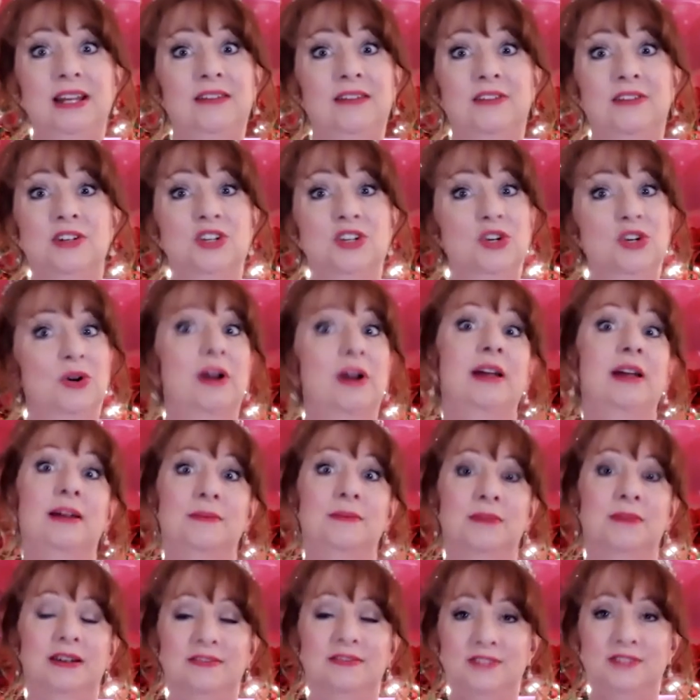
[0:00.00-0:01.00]
even
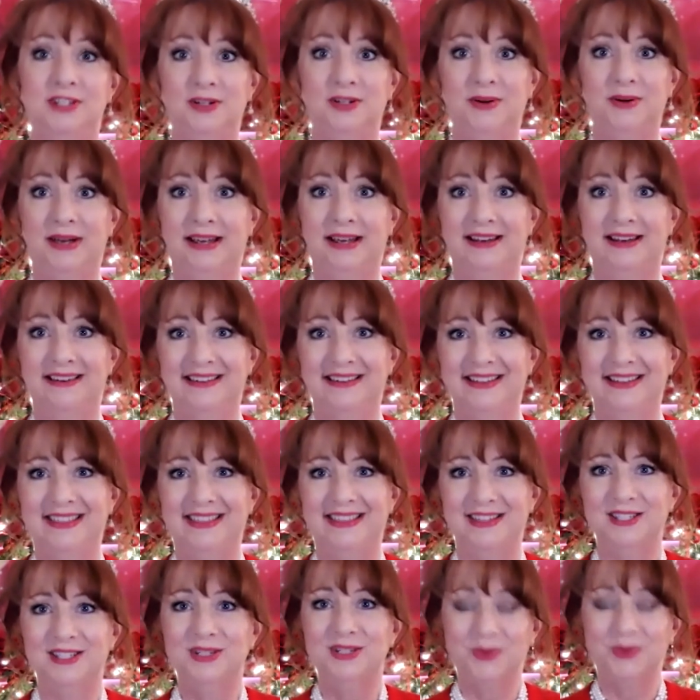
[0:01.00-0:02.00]
dream of doing
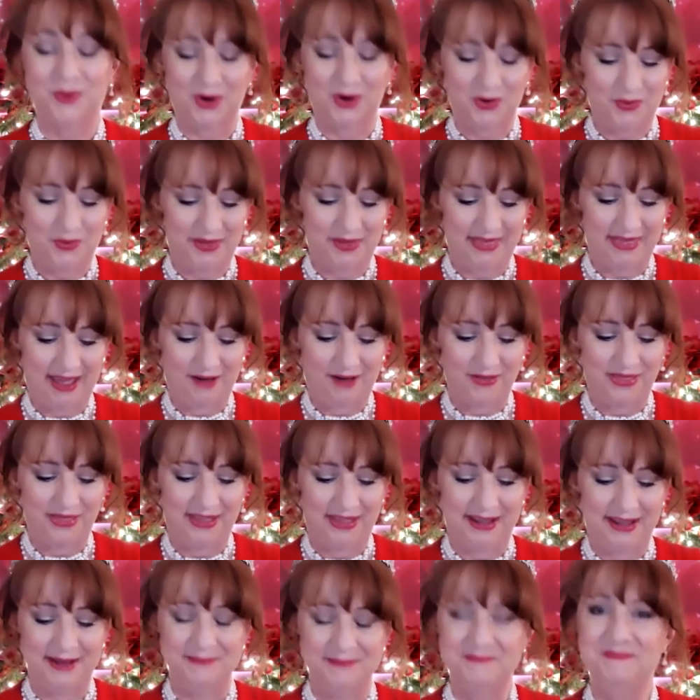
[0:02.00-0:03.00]
this work without
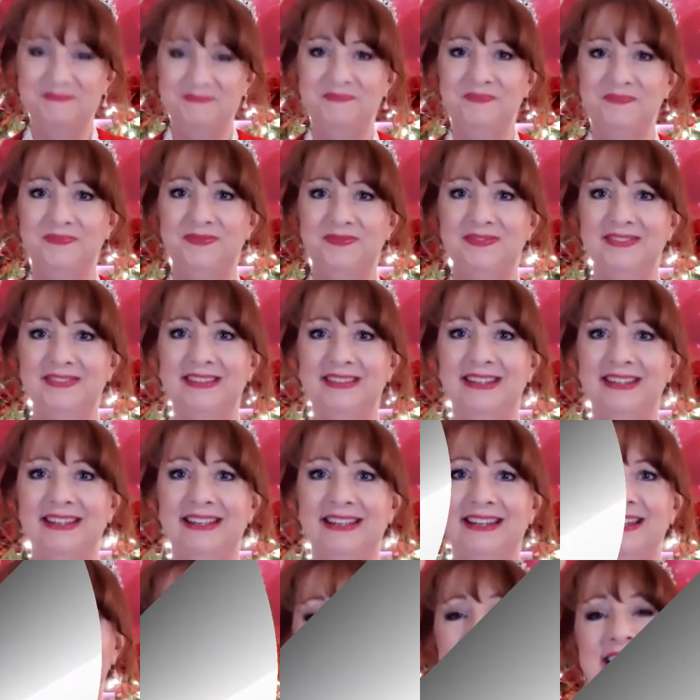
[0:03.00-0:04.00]
them.
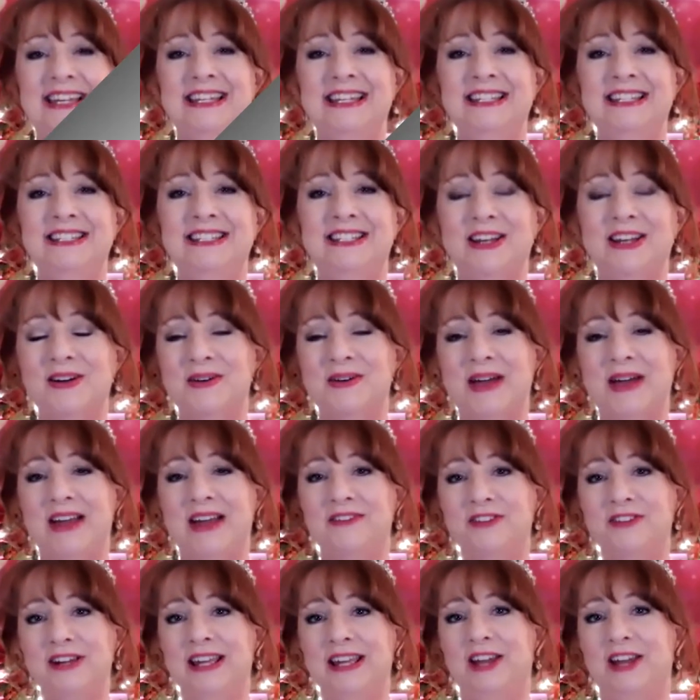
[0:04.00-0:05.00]
So
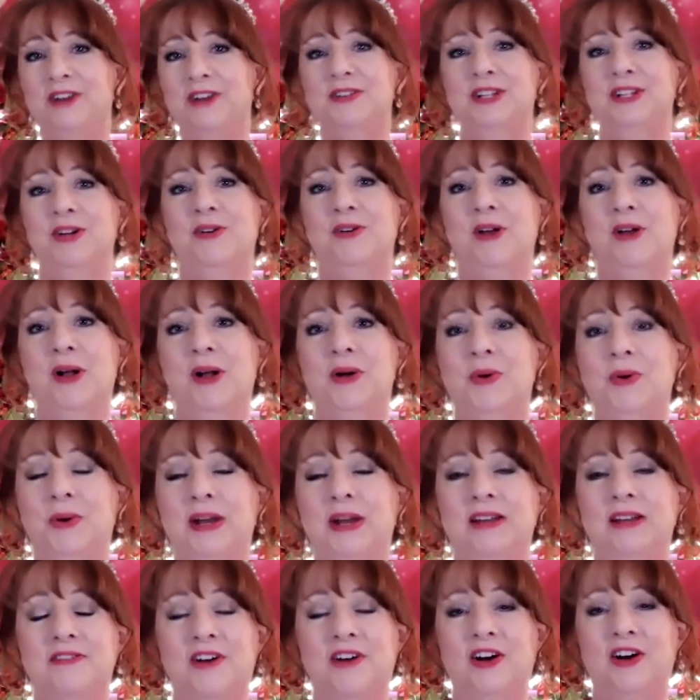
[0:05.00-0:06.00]
every year during our
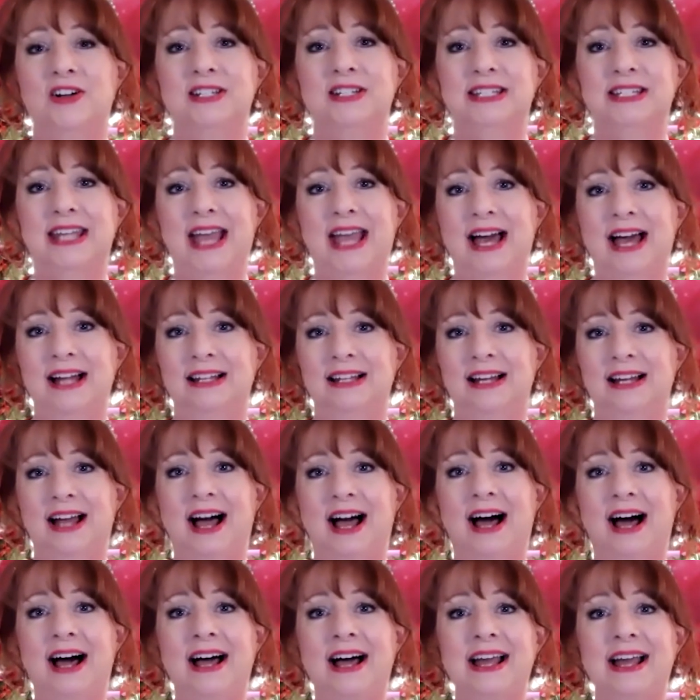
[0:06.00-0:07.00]
Queen of Hearts Gala,
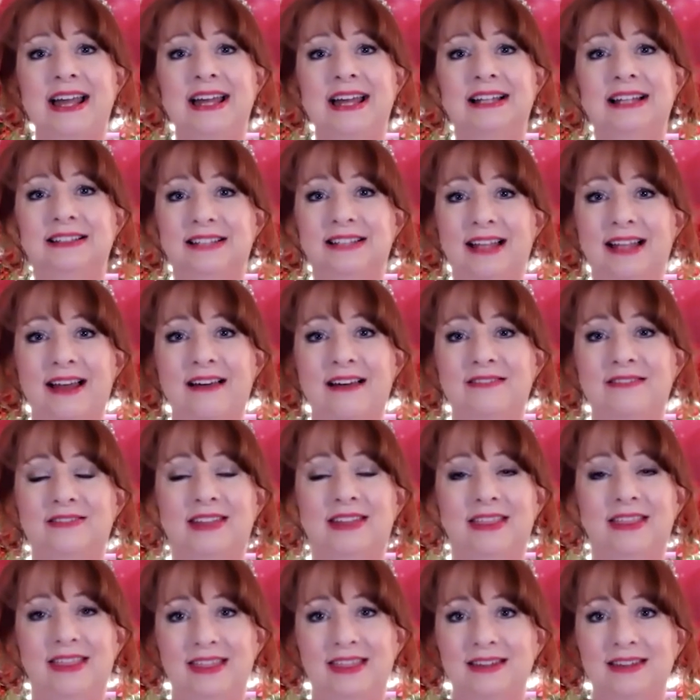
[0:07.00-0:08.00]
I love
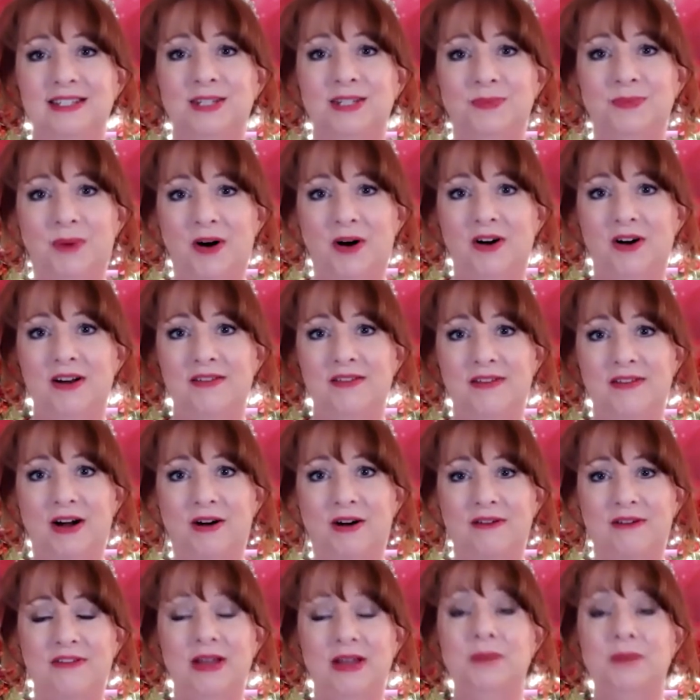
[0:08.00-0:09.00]
this part of our
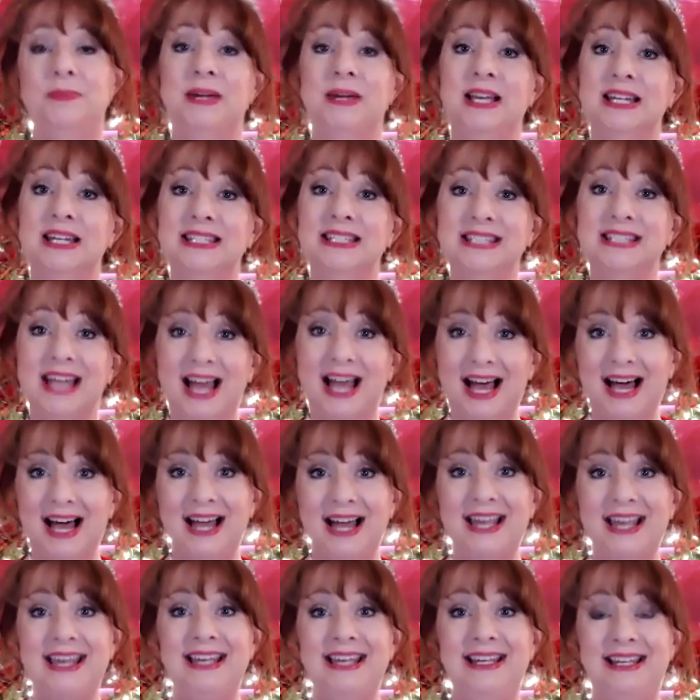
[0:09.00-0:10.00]
event because
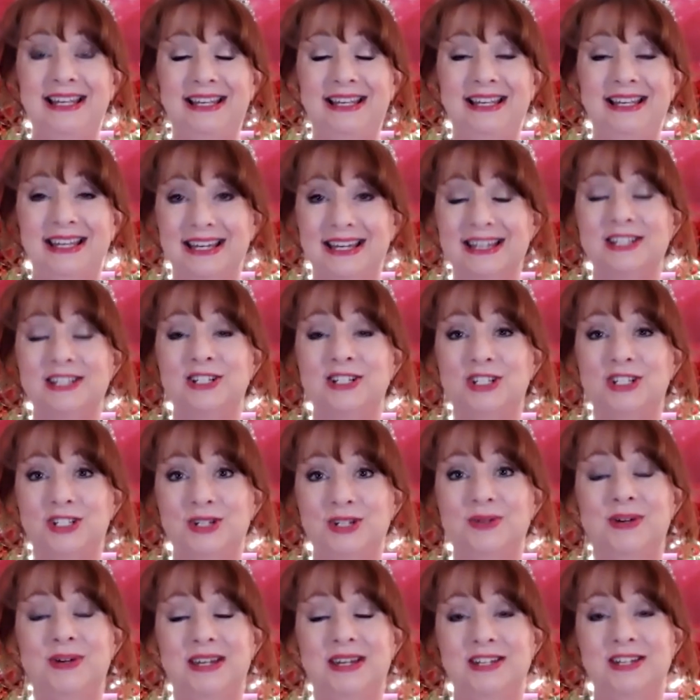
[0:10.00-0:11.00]
I get
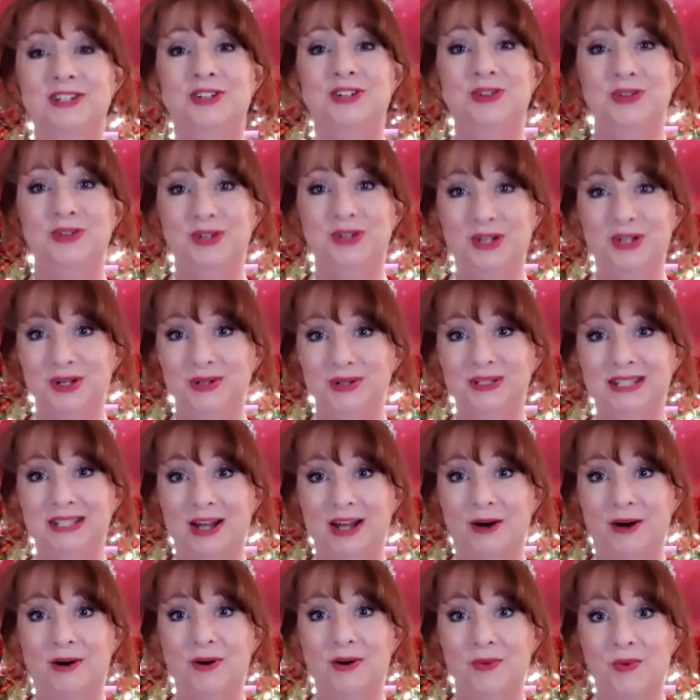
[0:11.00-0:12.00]
to introduce
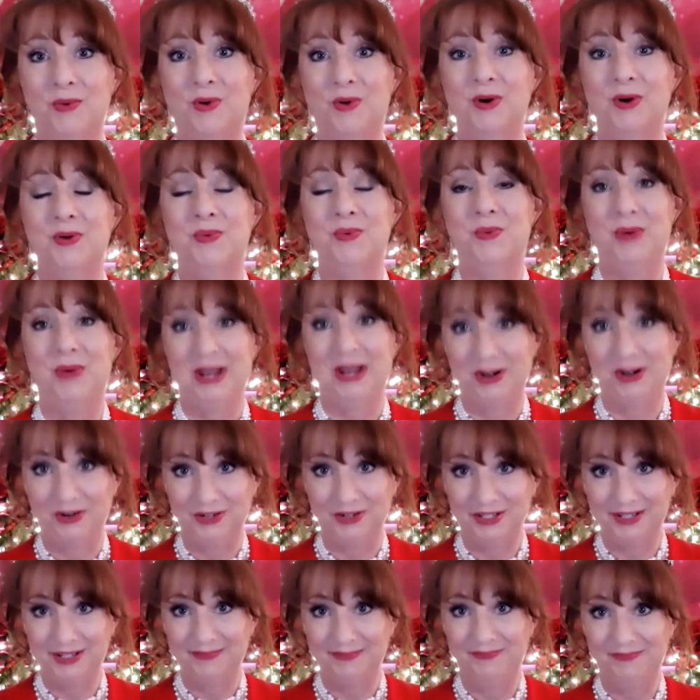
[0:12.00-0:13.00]
our award
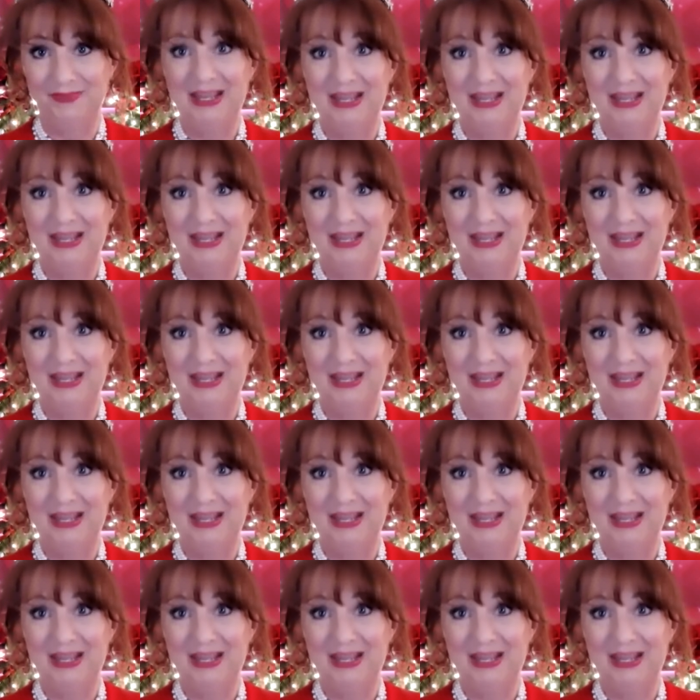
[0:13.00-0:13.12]
winners.